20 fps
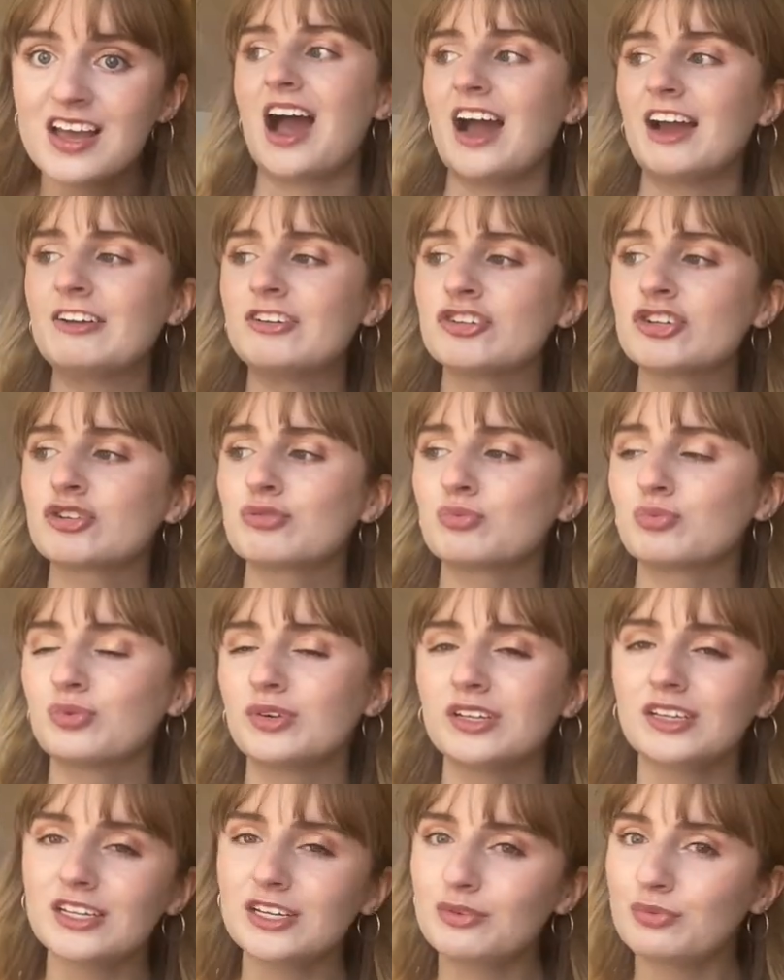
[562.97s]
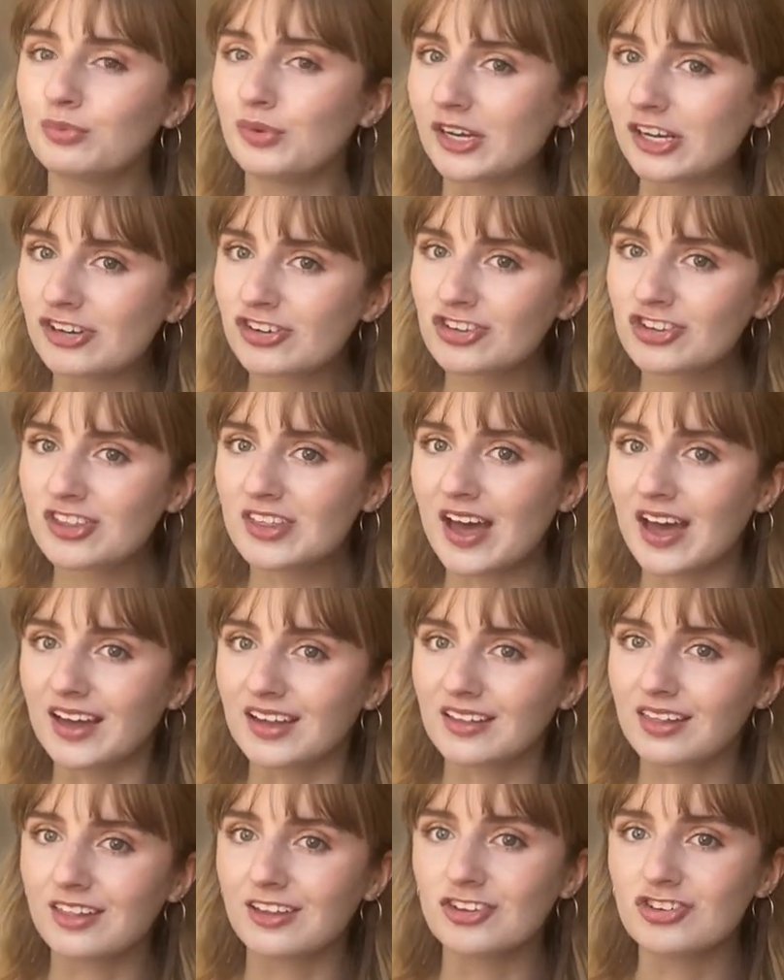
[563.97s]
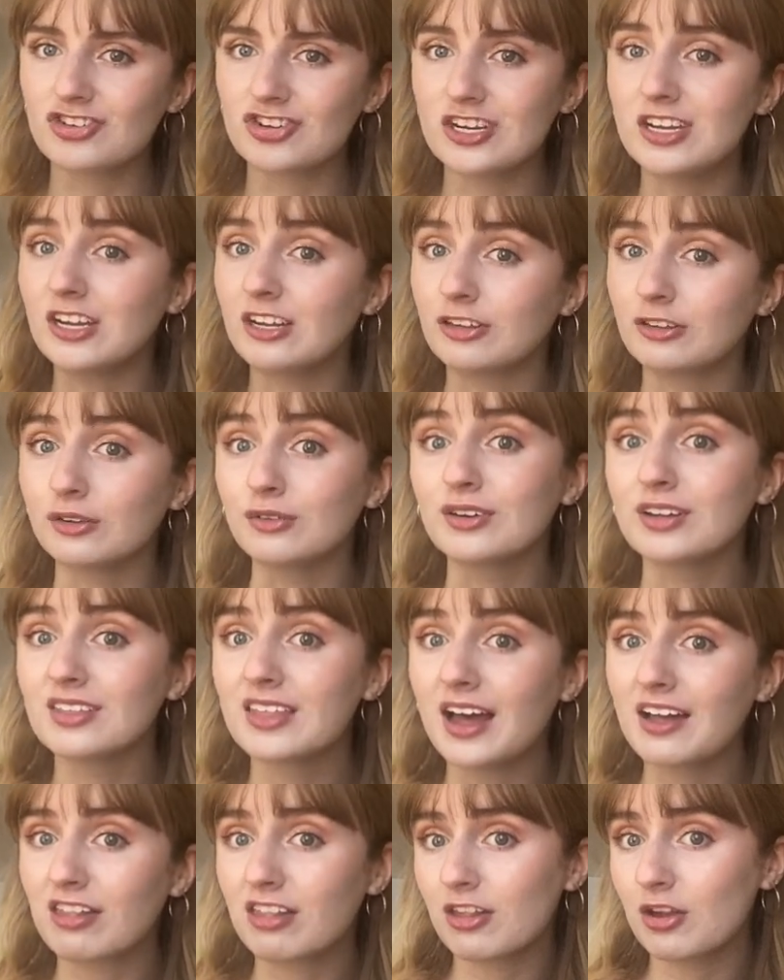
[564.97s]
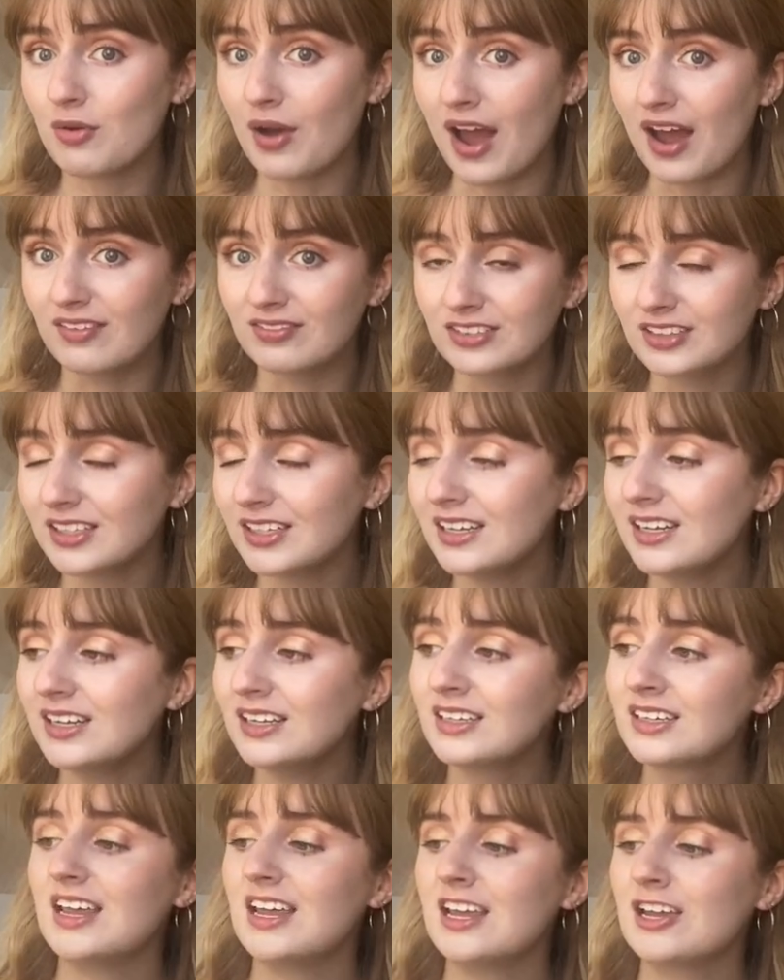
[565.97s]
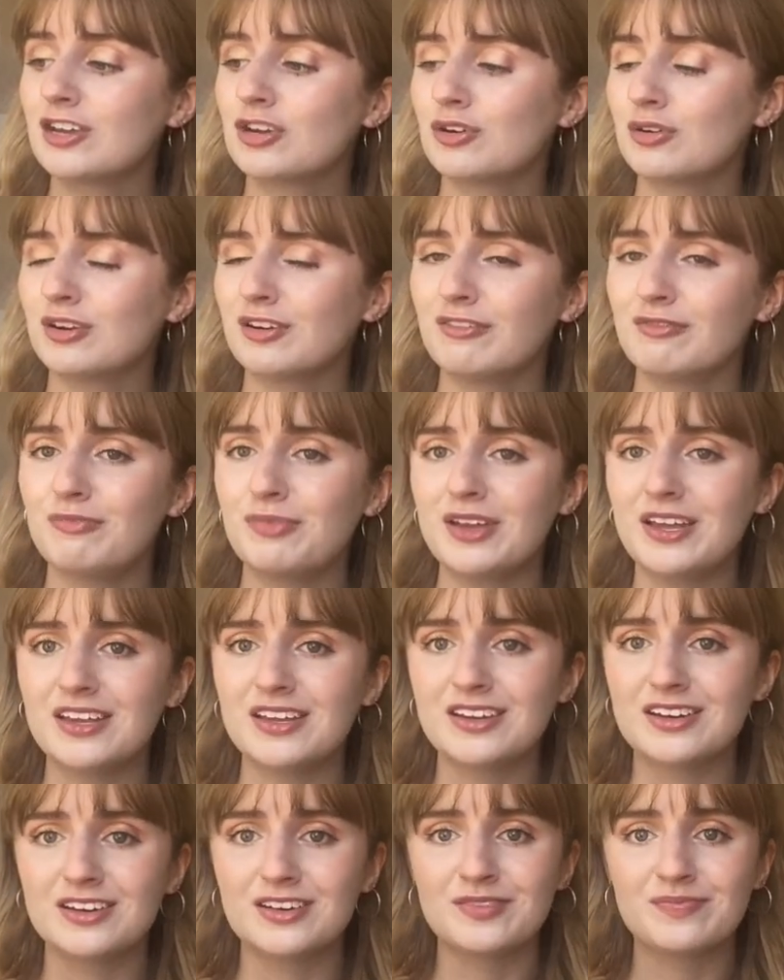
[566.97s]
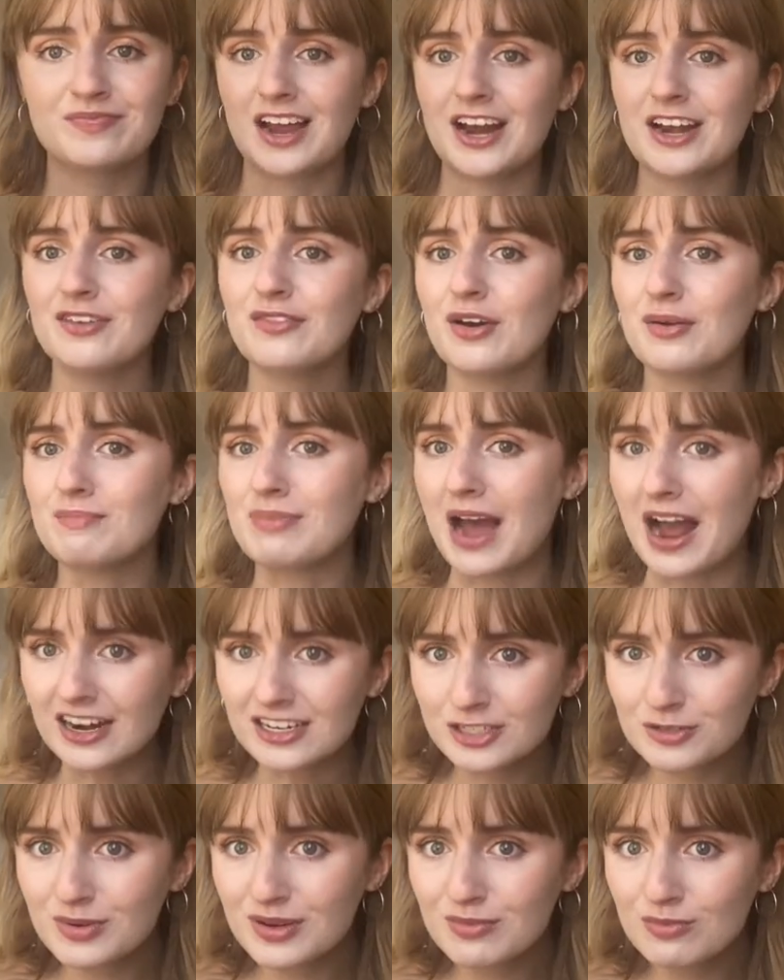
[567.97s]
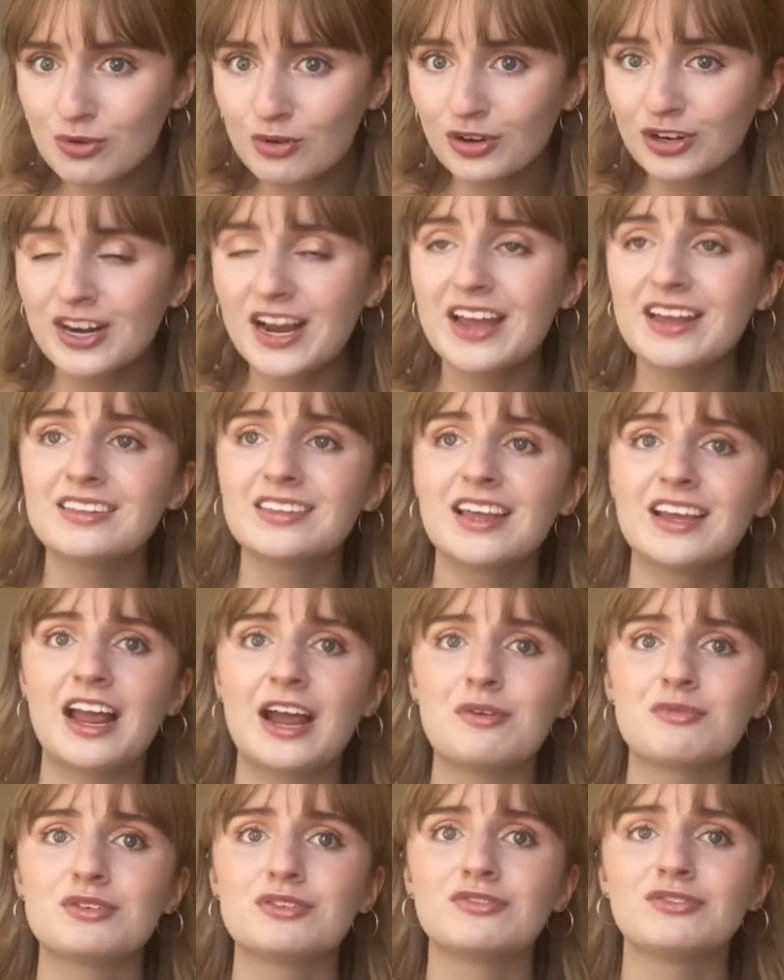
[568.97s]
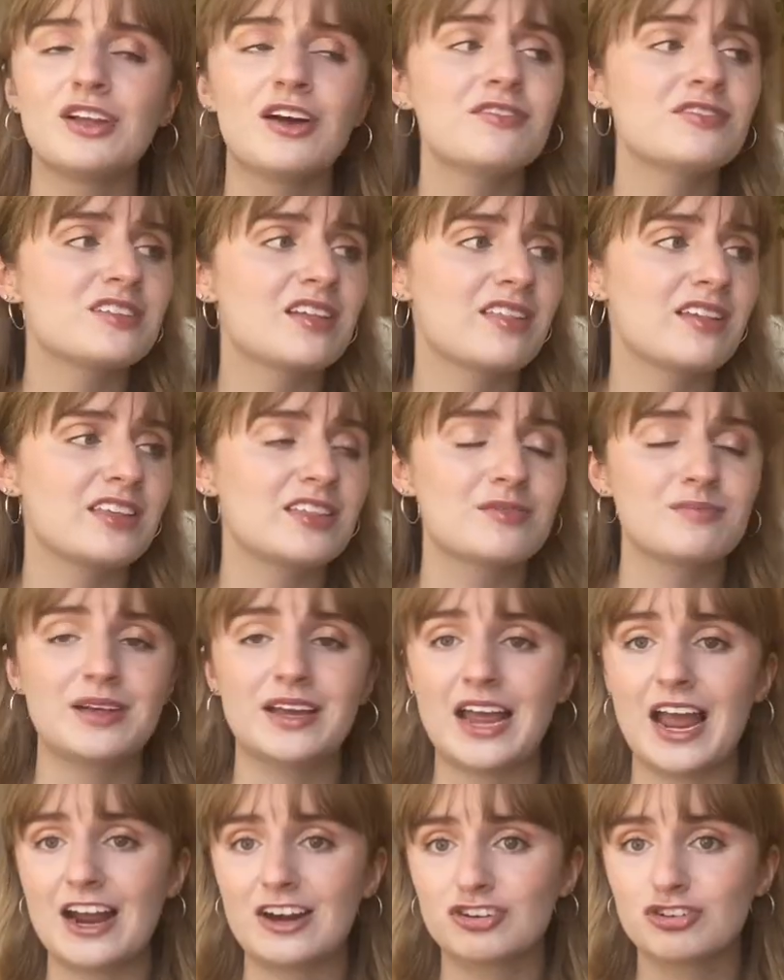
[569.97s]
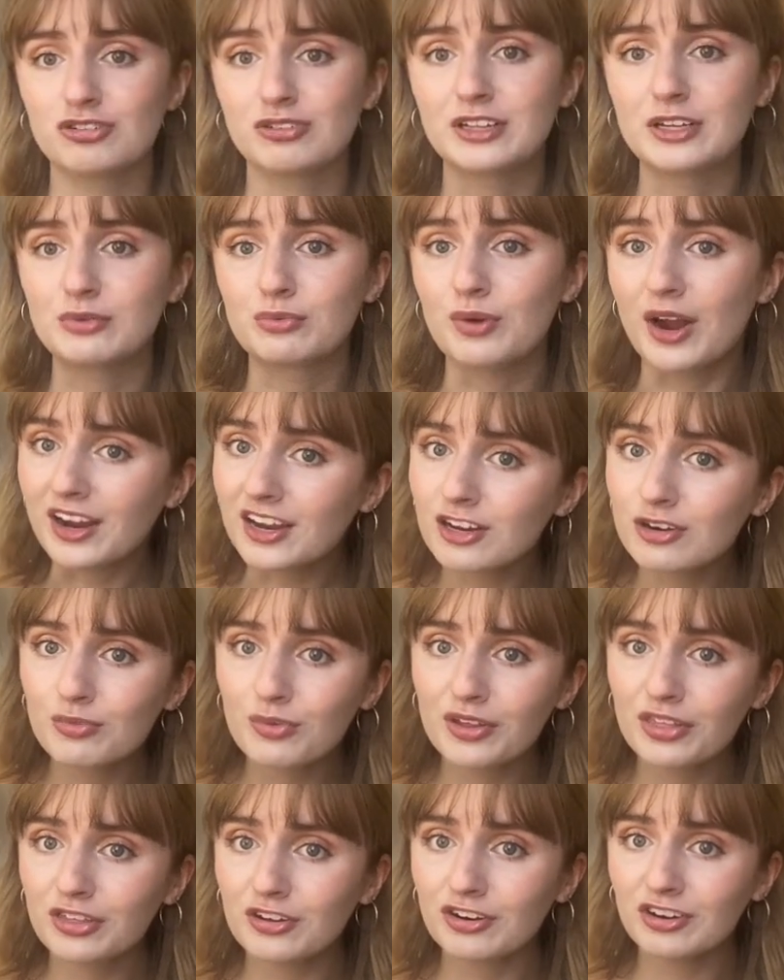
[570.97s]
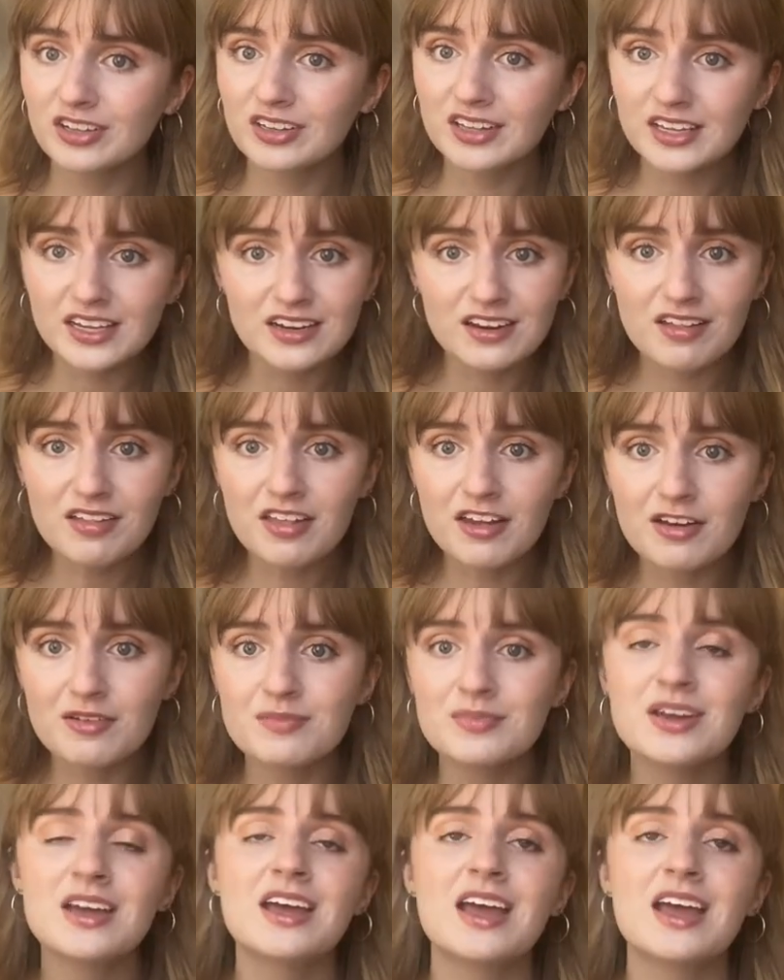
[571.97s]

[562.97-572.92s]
I just really wish that since she included that so heavily, it could have been kind of unpacked a bit more. And like, I would have loved to see them like actually reckon with their elitism